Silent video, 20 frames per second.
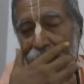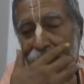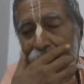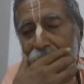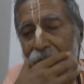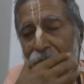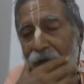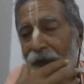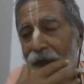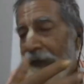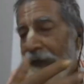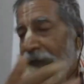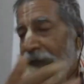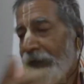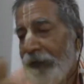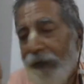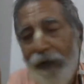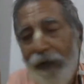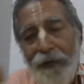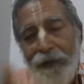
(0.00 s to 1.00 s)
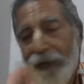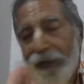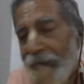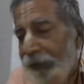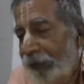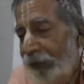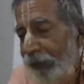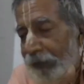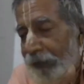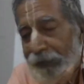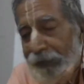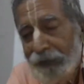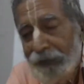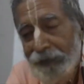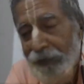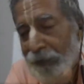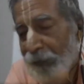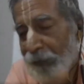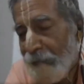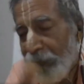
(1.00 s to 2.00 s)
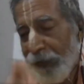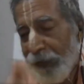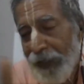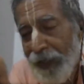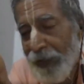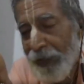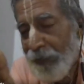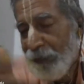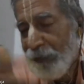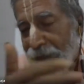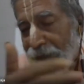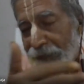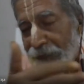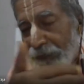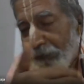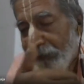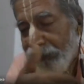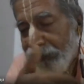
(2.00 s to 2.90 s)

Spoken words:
they were got inundated in the prem,